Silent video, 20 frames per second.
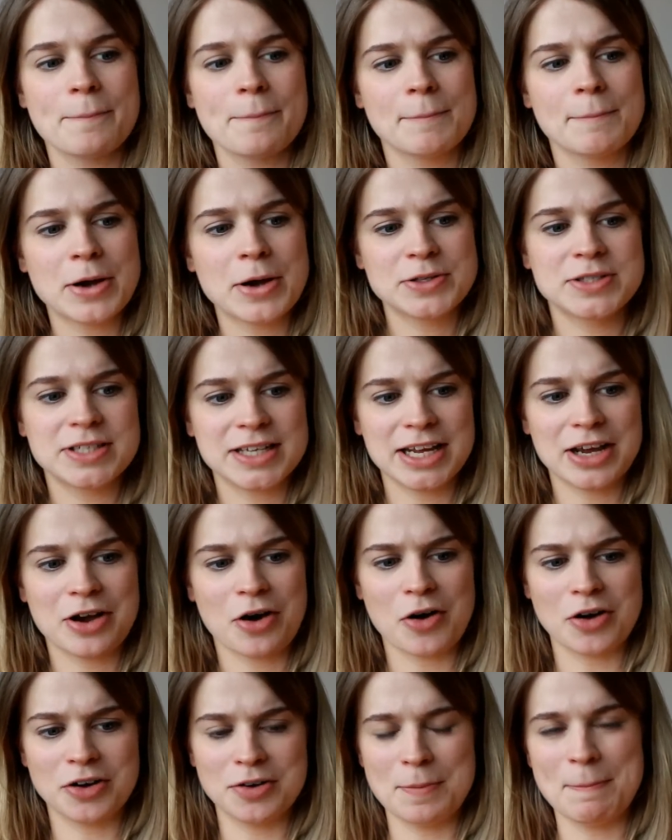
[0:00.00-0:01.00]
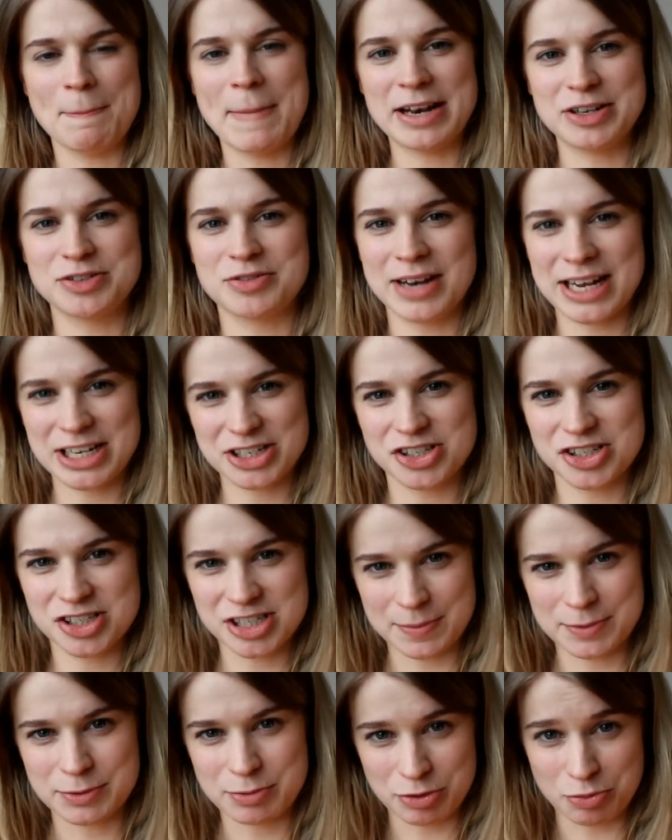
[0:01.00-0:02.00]
mostly on men's
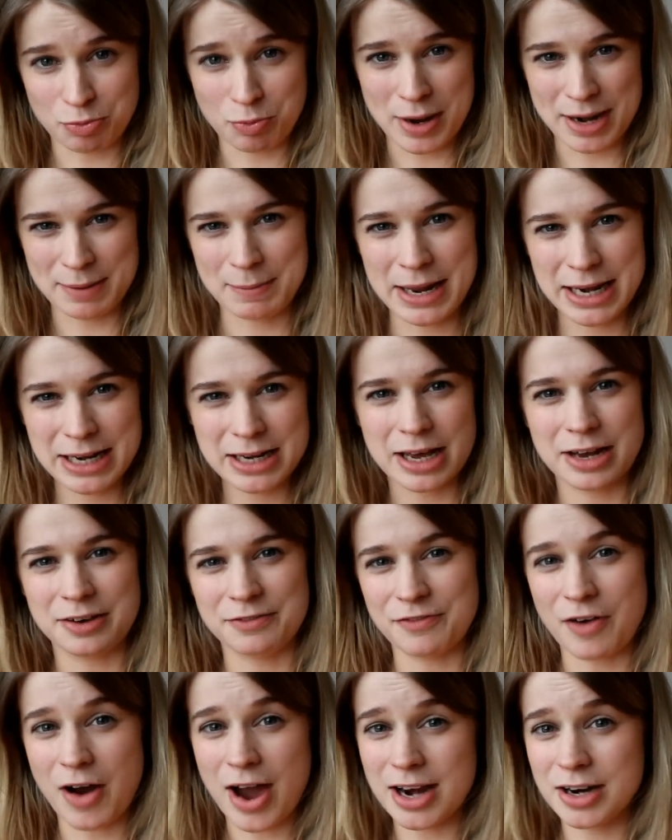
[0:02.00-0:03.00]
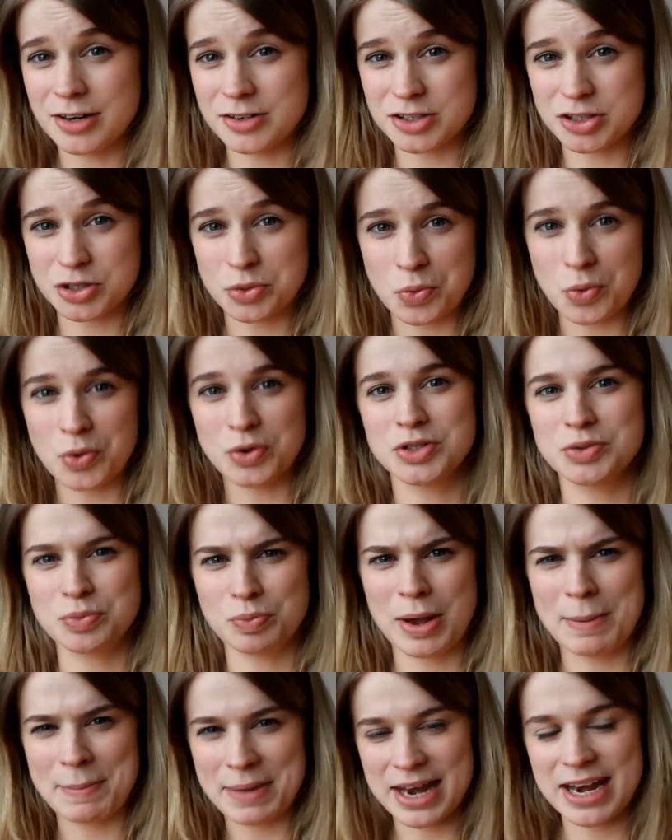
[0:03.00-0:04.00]
relationships with women and violence towards
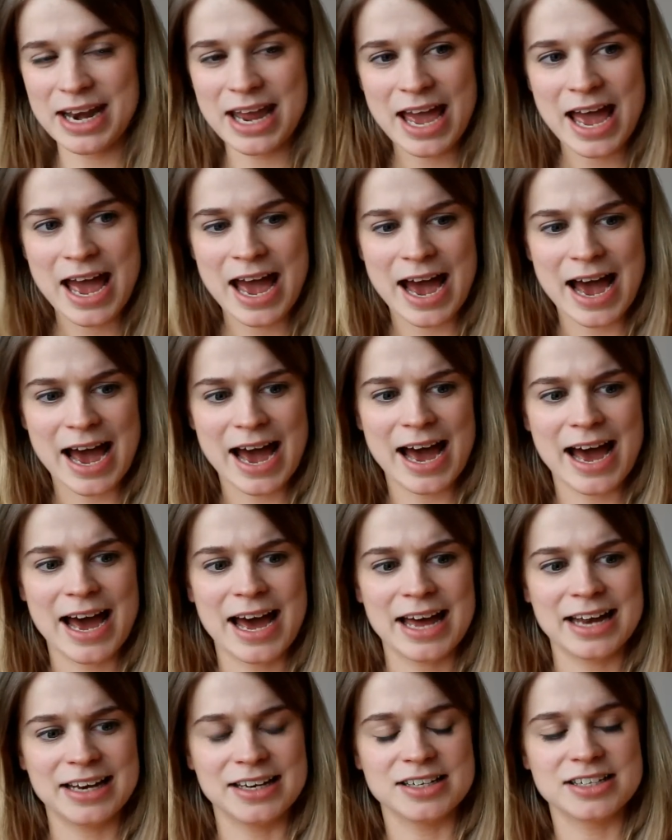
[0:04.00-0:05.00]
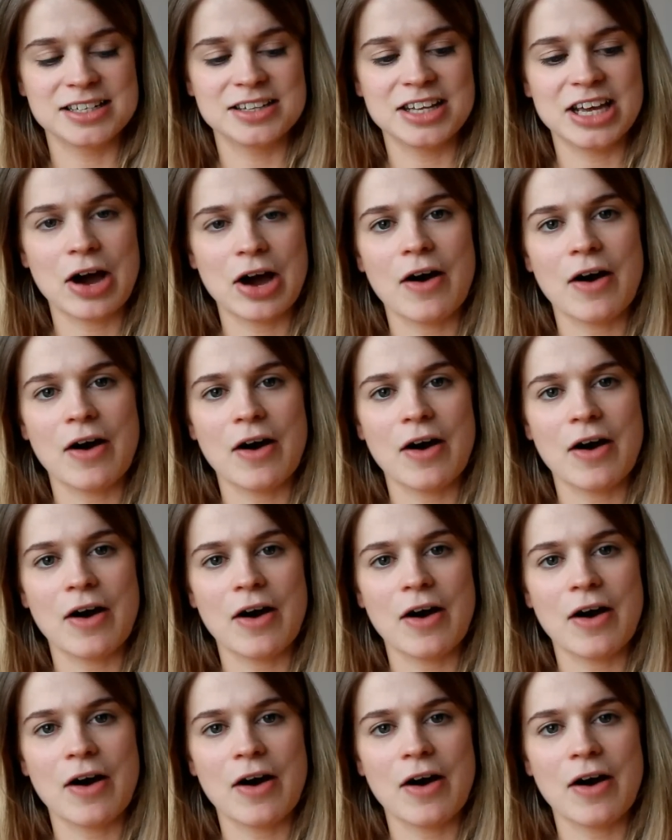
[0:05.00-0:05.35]
women and the